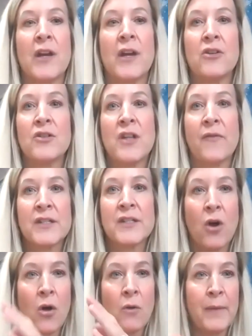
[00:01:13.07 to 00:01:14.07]
trainers on this
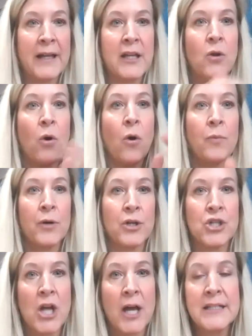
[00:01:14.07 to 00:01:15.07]
call, Becky
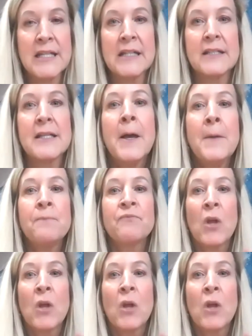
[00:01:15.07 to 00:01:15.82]
Colburn, John Dietz,